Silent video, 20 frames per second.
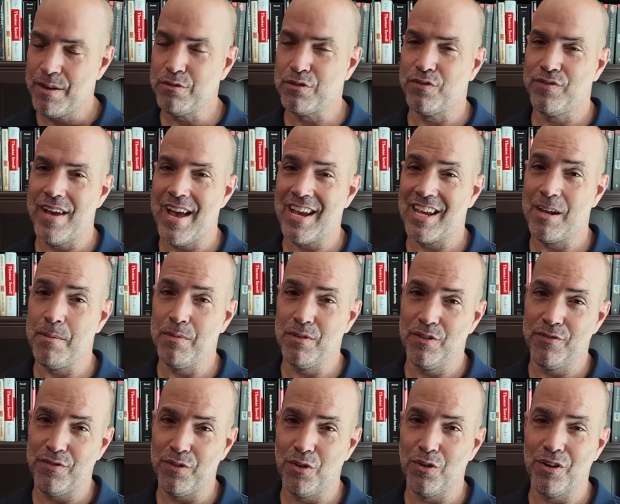he was vacuuming
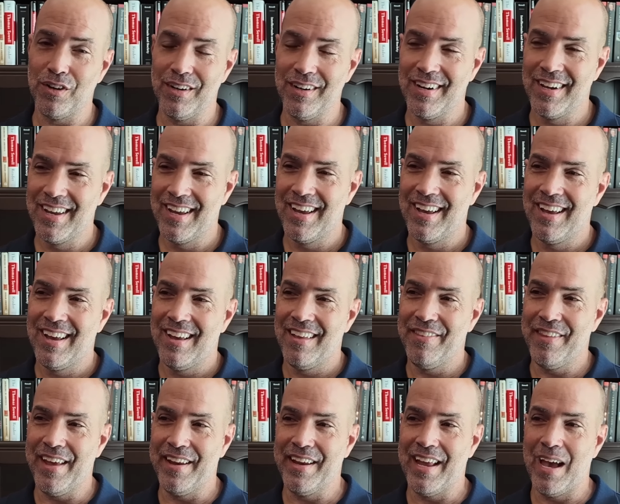the floor
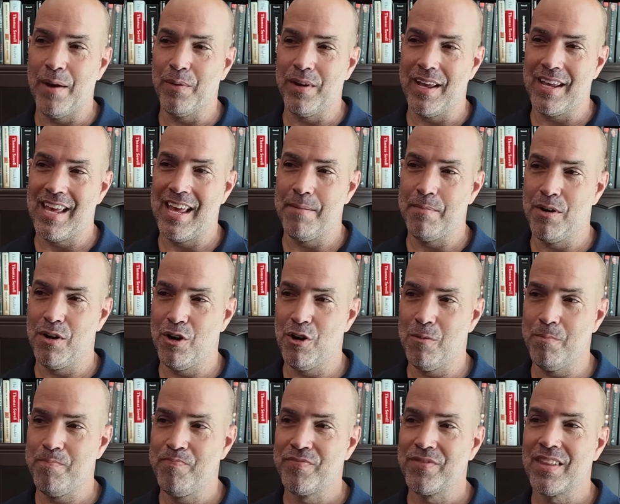that night when I came
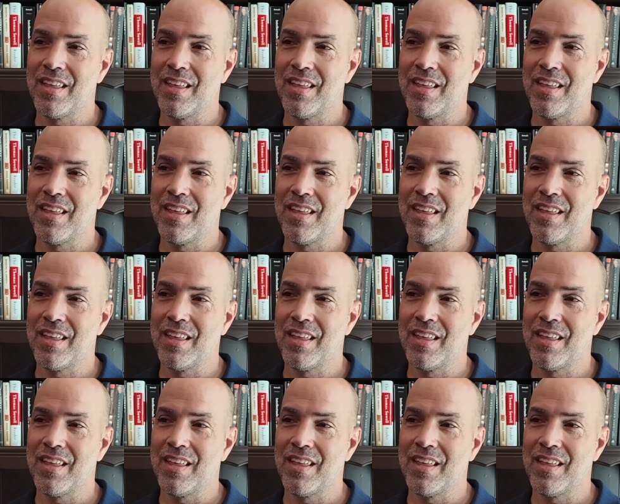home,